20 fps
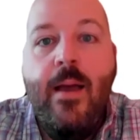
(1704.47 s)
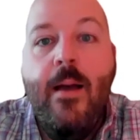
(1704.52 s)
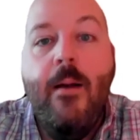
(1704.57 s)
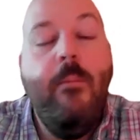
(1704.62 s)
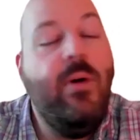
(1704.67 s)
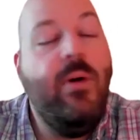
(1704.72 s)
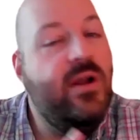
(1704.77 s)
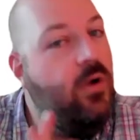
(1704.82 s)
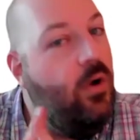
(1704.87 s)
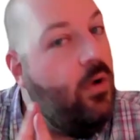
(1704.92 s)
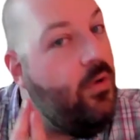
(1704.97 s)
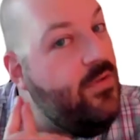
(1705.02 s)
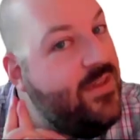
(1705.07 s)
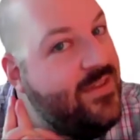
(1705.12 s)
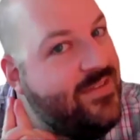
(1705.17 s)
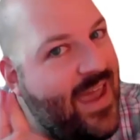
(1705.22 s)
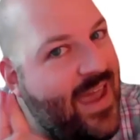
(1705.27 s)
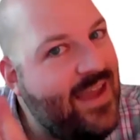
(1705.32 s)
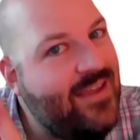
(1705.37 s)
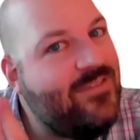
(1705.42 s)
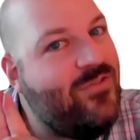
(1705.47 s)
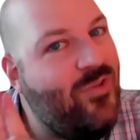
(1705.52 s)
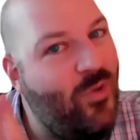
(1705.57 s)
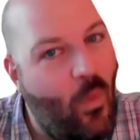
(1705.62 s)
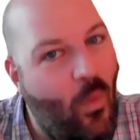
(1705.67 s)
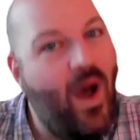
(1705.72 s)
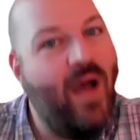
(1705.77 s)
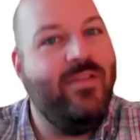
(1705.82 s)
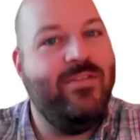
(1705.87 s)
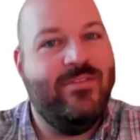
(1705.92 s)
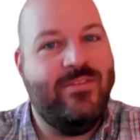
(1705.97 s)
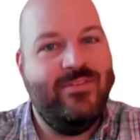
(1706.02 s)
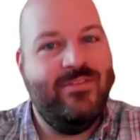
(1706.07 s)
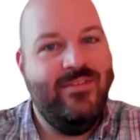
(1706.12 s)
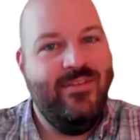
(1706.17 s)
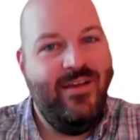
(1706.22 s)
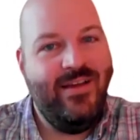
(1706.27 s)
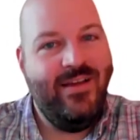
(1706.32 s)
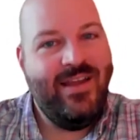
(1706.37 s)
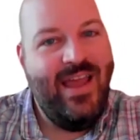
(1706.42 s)
But it only takes the once.
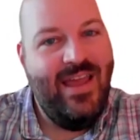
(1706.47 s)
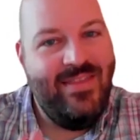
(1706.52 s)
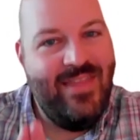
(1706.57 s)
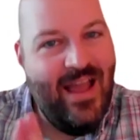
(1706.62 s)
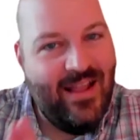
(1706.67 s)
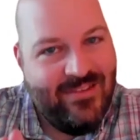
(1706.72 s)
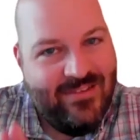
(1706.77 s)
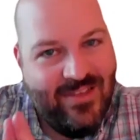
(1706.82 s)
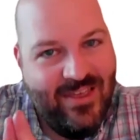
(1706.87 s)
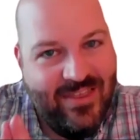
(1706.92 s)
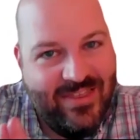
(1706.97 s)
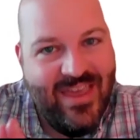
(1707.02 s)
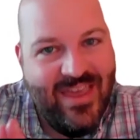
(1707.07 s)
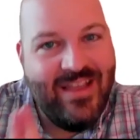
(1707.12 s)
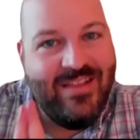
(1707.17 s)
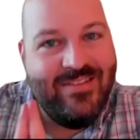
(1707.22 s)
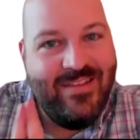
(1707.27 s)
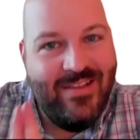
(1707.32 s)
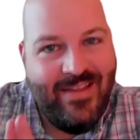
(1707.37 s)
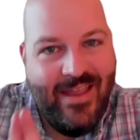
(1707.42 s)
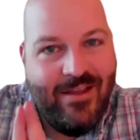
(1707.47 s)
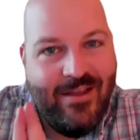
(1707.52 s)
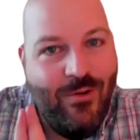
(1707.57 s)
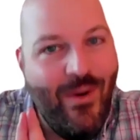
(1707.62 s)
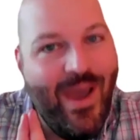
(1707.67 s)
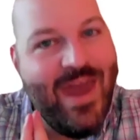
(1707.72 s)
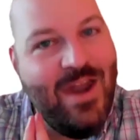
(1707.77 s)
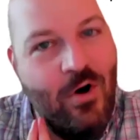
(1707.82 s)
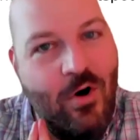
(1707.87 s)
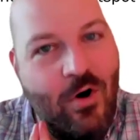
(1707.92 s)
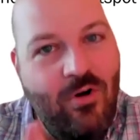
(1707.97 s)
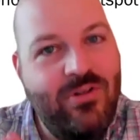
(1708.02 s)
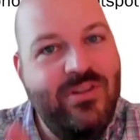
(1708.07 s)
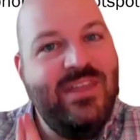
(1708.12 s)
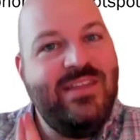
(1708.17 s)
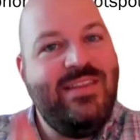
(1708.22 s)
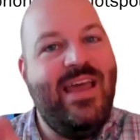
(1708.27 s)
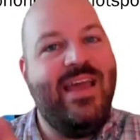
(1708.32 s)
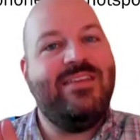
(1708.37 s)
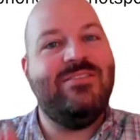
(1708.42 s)
Again, that's the thing to take away. It only
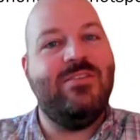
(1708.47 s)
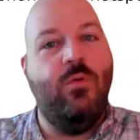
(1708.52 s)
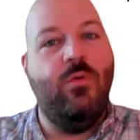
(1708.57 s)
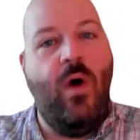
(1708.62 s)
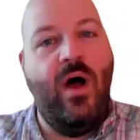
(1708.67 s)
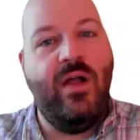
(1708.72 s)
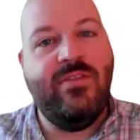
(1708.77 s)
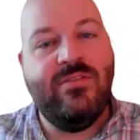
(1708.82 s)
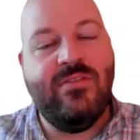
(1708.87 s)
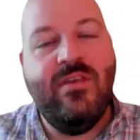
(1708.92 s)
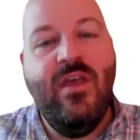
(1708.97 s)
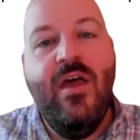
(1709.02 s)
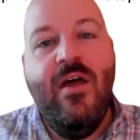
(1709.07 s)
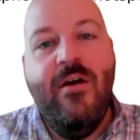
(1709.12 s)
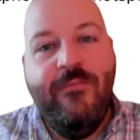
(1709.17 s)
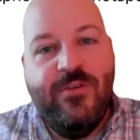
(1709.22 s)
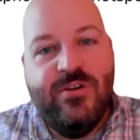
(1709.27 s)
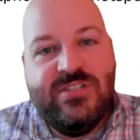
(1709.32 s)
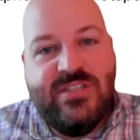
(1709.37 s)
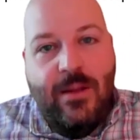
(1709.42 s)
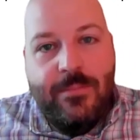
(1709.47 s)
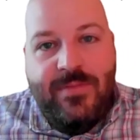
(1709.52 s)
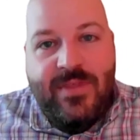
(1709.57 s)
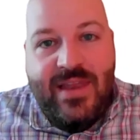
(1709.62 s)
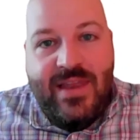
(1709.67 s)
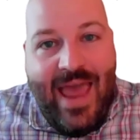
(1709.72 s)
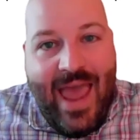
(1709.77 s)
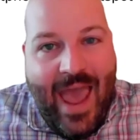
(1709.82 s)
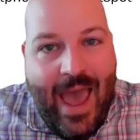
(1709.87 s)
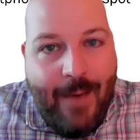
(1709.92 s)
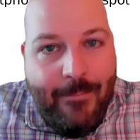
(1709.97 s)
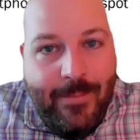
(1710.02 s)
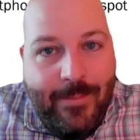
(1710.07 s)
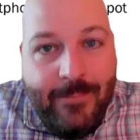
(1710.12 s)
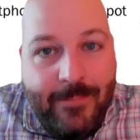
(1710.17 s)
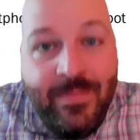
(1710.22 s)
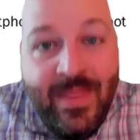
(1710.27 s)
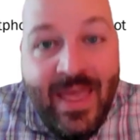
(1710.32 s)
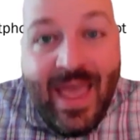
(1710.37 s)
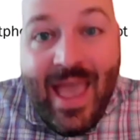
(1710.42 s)
takes the once for something to happen.
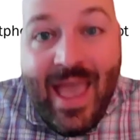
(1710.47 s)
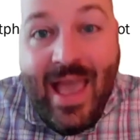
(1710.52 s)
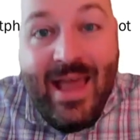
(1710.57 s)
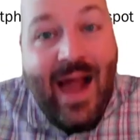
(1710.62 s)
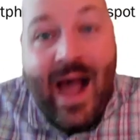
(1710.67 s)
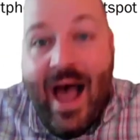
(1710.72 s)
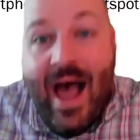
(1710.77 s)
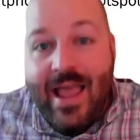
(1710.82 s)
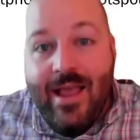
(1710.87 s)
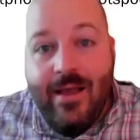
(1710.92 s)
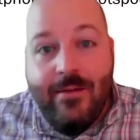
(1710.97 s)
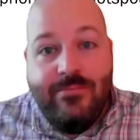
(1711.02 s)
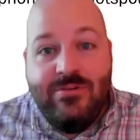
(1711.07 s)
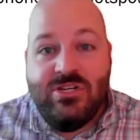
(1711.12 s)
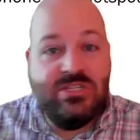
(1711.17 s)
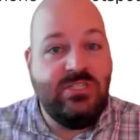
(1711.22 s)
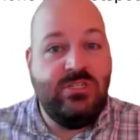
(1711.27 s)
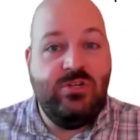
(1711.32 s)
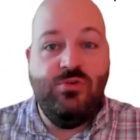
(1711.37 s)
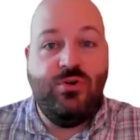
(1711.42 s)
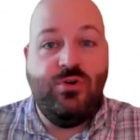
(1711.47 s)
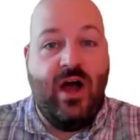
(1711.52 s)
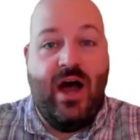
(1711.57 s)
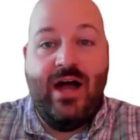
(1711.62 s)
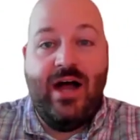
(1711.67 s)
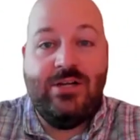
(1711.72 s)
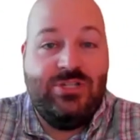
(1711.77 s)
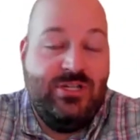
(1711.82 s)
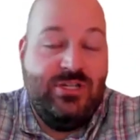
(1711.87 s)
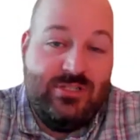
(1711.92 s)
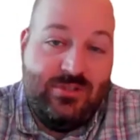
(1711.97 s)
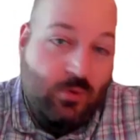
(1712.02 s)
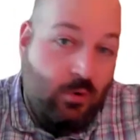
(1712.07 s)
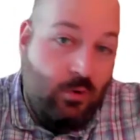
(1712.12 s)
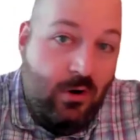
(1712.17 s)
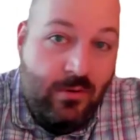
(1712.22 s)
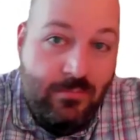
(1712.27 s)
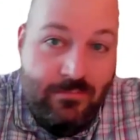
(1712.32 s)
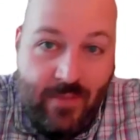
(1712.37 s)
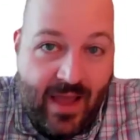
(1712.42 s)
And I am just too cautious,
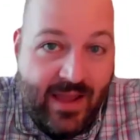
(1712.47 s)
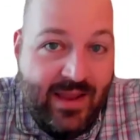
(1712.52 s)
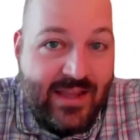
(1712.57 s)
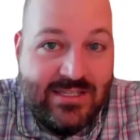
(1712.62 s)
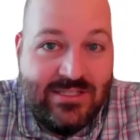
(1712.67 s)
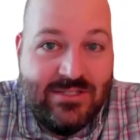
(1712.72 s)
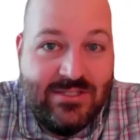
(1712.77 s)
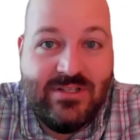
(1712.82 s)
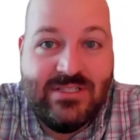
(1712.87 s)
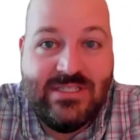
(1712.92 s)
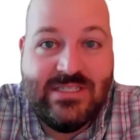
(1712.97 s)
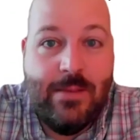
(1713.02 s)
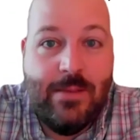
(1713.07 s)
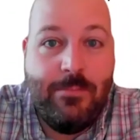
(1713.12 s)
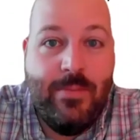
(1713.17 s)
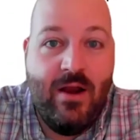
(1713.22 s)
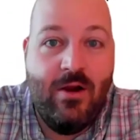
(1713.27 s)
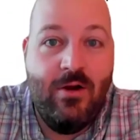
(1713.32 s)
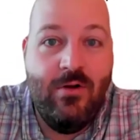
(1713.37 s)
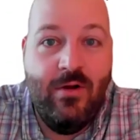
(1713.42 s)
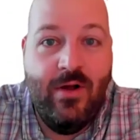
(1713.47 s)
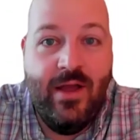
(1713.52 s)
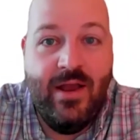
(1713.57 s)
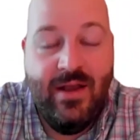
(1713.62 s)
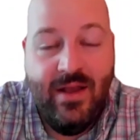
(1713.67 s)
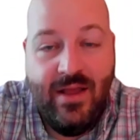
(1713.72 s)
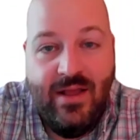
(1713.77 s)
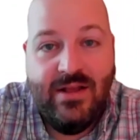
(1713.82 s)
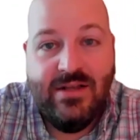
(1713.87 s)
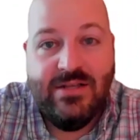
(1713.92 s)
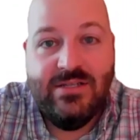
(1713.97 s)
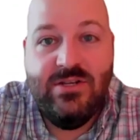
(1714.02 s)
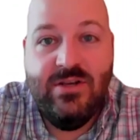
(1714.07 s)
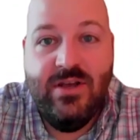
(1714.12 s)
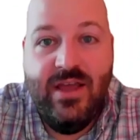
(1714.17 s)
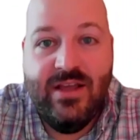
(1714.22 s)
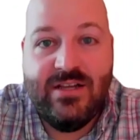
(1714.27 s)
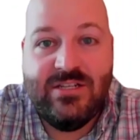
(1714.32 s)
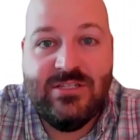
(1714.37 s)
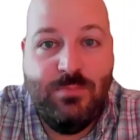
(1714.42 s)
or I guess you could say paranoid, to
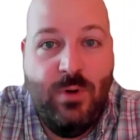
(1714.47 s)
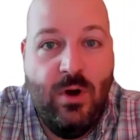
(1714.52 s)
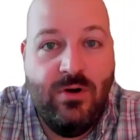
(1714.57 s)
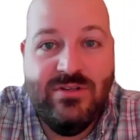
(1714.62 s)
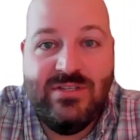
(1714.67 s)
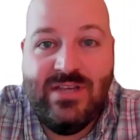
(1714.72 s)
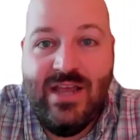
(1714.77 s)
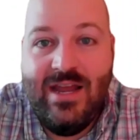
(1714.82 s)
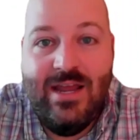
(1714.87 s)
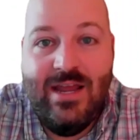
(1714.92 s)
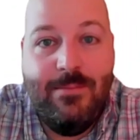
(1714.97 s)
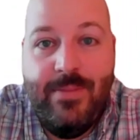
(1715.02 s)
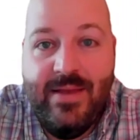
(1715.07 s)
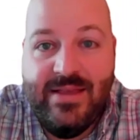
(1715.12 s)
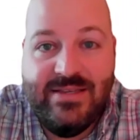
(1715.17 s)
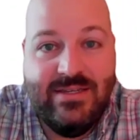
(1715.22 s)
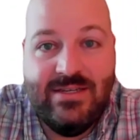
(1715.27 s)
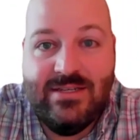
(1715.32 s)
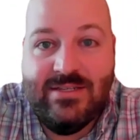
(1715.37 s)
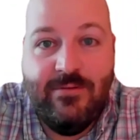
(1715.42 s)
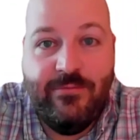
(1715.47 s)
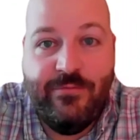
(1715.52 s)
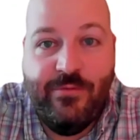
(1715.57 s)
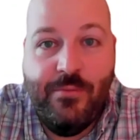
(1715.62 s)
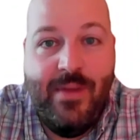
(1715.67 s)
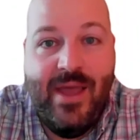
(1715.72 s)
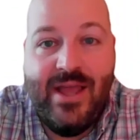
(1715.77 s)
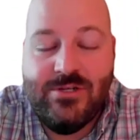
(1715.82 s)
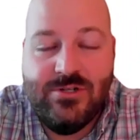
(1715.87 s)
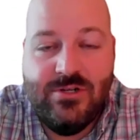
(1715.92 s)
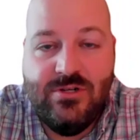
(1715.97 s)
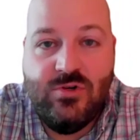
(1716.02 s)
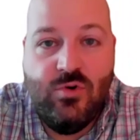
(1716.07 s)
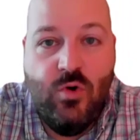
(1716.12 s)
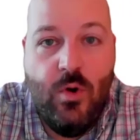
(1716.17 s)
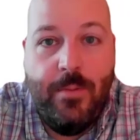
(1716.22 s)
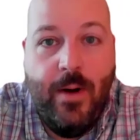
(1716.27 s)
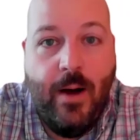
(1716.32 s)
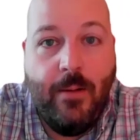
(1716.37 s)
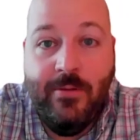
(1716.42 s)
expose any business information to a
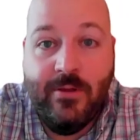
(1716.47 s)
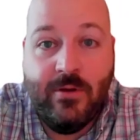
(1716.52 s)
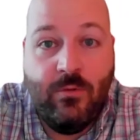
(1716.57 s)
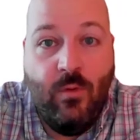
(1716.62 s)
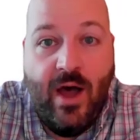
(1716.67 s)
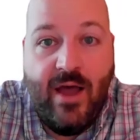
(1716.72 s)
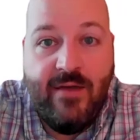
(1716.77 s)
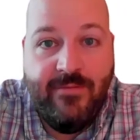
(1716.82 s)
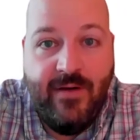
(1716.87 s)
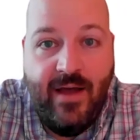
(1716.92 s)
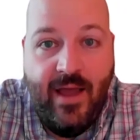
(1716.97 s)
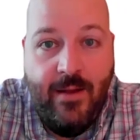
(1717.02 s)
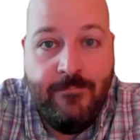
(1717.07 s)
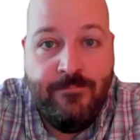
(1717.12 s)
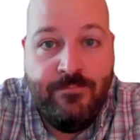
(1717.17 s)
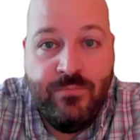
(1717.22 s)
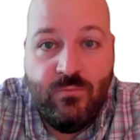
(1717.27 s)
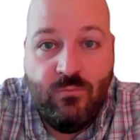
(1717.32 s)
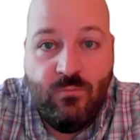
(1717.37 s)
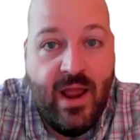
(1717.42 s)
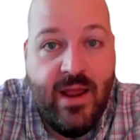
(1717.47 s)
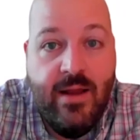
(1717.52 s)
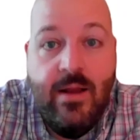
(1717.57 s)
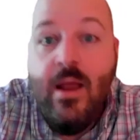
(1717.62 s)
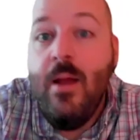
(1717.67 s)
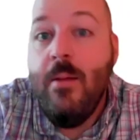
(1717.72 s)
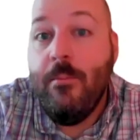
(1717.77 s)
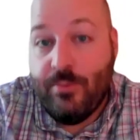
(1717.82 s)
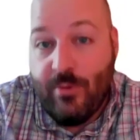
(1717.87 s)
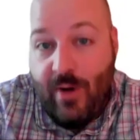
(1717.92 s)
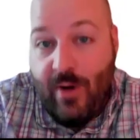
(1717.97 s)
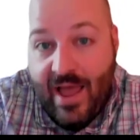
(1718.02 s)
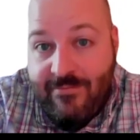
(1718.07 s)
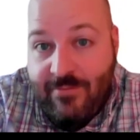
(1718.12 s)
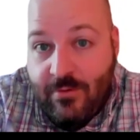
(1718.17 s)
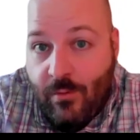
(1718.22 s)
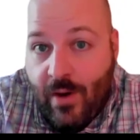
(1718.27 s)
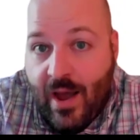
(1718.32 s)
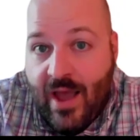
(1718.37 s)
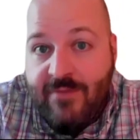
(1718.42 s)
public Wi-Fi, right?
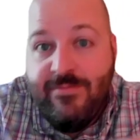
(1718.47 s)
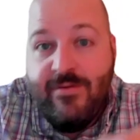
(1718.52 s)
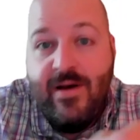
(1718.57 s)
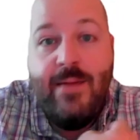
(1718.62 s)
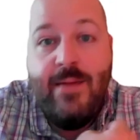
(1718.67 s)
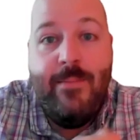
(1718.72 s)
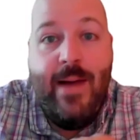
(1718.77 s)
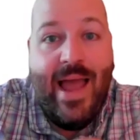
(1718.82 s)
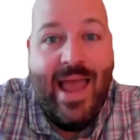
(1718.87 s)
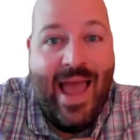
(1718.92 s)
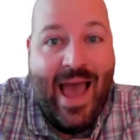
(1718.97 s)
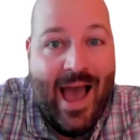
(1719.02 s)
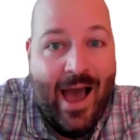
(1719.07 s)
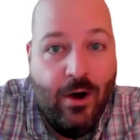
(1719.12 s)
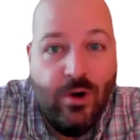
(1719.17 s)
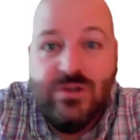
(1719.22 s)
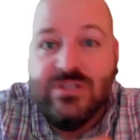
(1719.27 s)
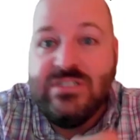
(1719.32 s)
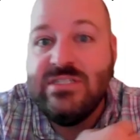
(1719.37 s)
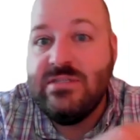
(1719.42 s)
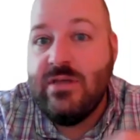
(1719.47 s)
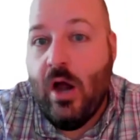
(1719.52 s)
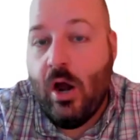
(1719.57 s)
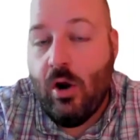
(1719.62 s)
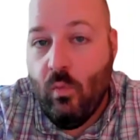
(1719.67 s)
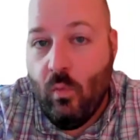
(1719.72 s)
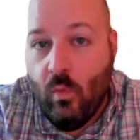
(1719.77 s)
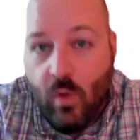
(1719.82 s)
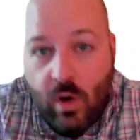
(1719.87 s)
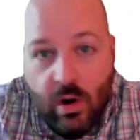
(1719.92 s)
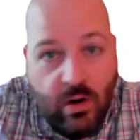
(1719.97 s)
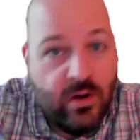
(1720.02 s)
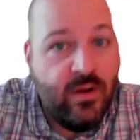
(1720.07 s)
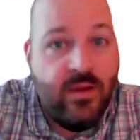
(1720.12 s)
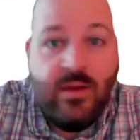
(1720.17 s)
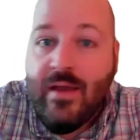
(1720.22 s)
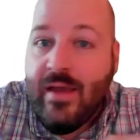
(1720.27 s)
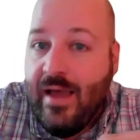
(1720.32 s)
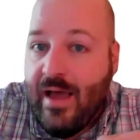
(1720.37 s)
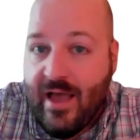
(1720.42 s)
Private Wi-Fi, my house, our work,
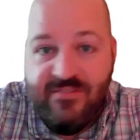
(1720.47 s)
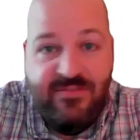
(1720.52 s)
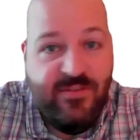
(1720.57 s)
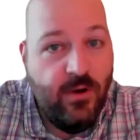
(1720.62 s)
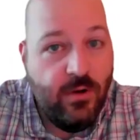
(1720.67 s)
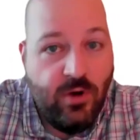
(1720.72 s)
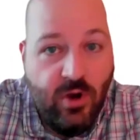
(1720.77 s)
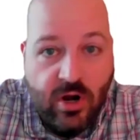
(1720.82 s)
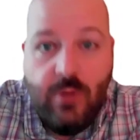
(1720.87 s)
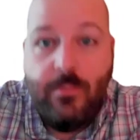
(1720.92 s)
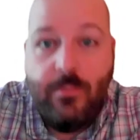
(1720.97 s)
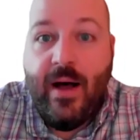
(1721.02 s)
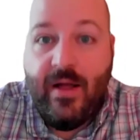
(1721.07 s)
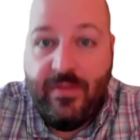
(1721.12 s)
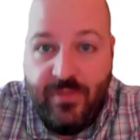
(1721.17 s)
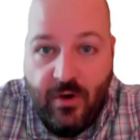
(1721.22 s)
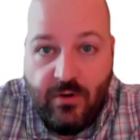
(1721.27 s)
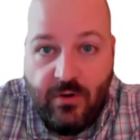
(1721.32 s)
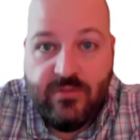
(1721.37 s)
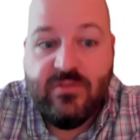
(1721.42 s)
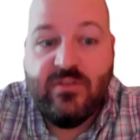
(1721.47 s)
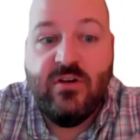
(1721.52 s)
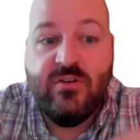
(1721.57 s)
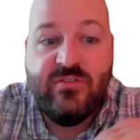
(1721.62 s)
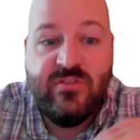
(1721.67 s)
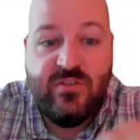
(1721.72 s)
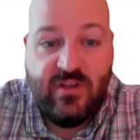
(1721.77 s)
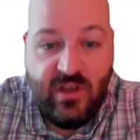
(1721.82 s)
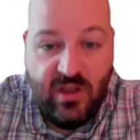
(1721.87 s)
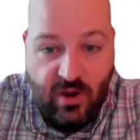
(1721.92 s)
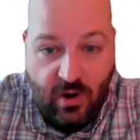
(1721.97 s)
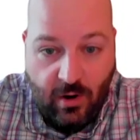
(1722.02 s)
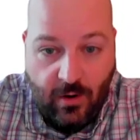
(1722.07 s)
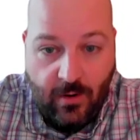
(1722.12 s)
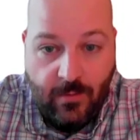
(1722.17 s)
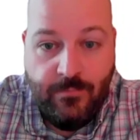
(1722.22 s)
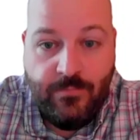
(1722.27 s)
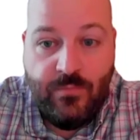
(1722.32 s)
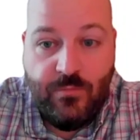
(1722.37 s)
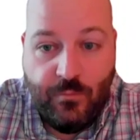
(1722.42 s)
I feel good about those. They're secure,
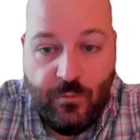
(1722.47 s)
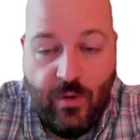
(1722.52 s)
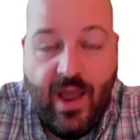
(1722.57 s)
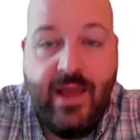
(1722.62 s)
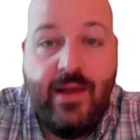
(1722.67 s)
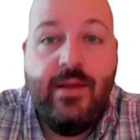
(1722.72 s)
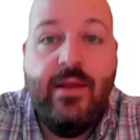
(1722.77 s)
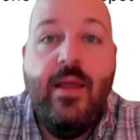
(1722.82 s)
right?